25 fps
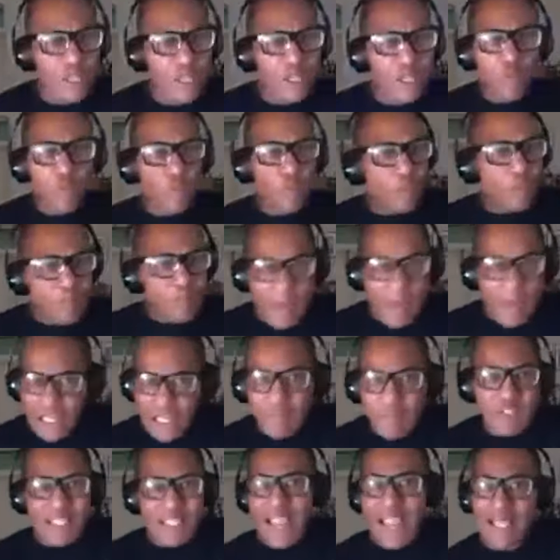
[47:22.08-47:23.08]
Many of us
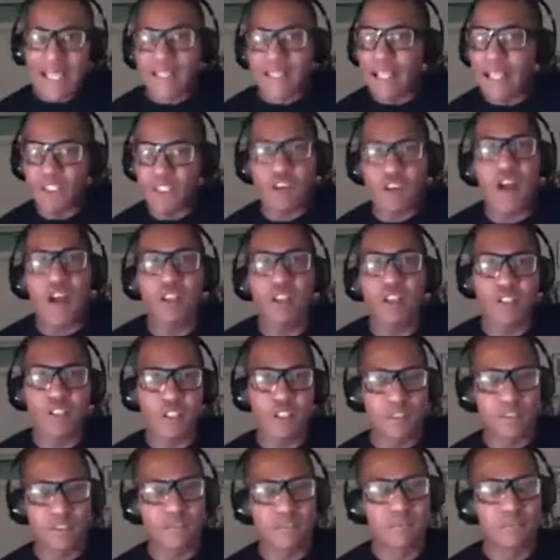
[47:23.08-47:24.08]
had that childhood.
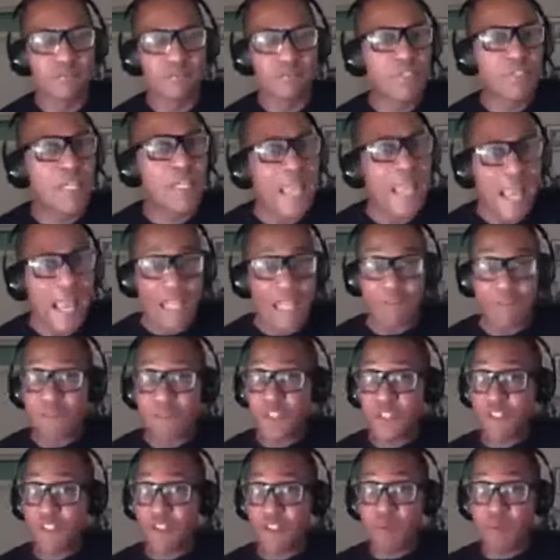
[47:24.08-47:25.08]
And for
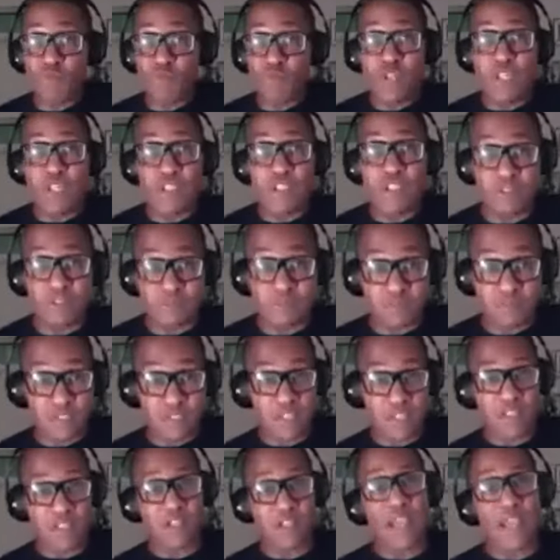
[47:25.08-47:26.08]
some reason,
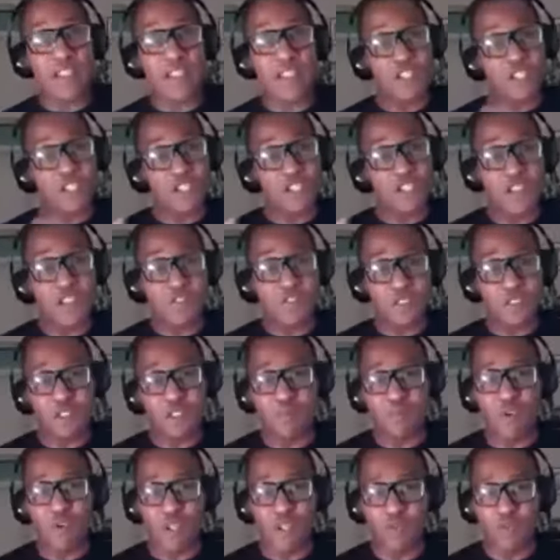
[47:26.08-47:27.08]
society has shifted to the
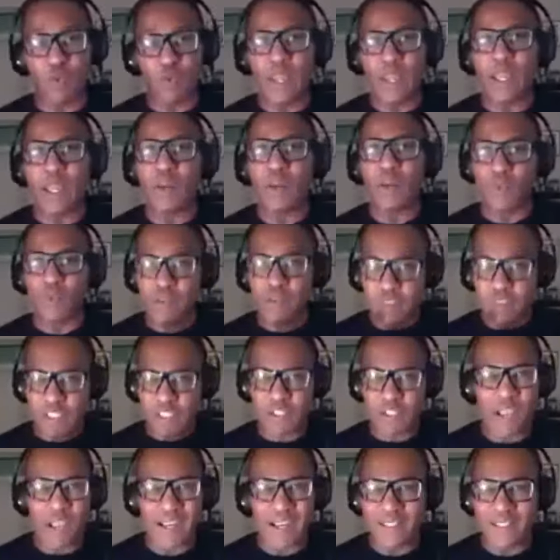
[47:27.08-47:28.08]
point where we've
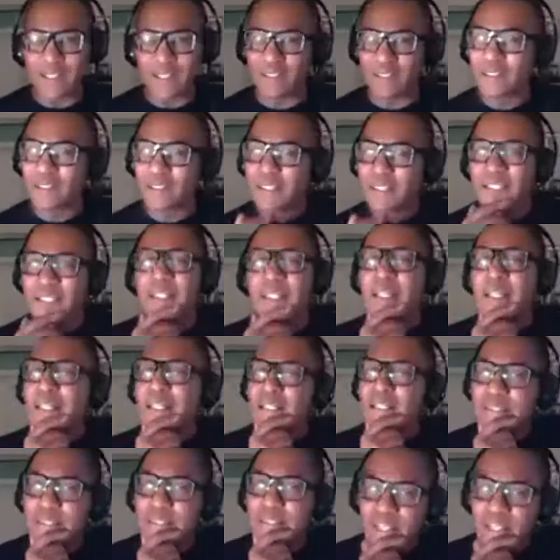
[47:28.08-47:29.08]
decided
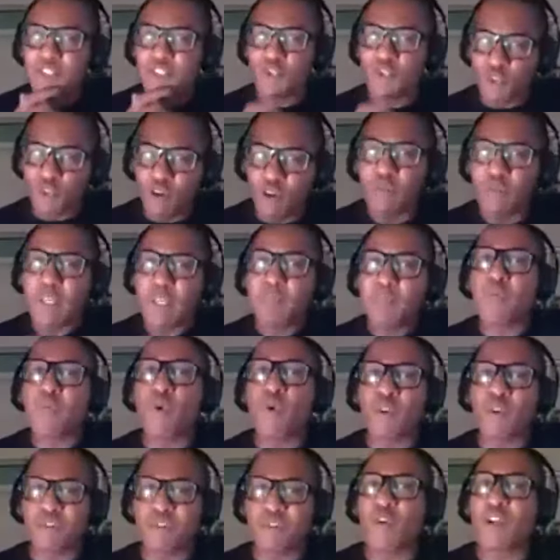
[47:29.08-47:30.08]
that's not important
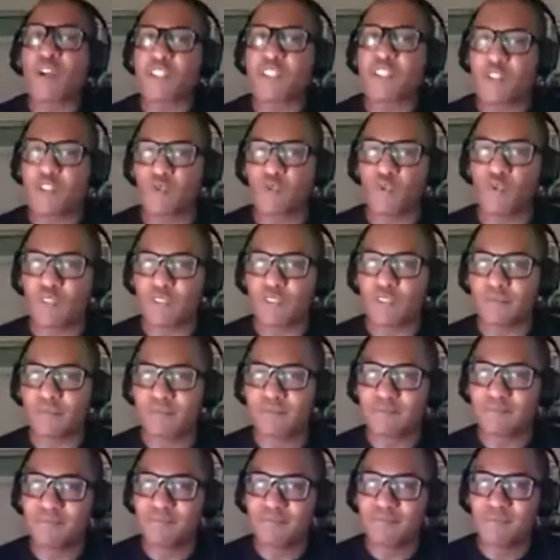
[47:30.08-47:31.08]
for our children
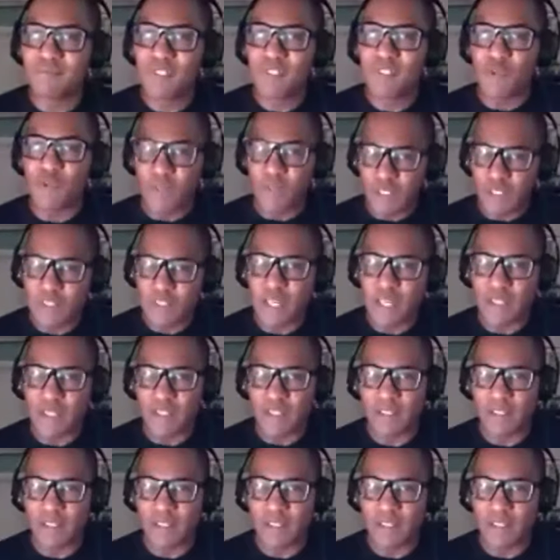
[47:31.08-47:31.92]
to undertake.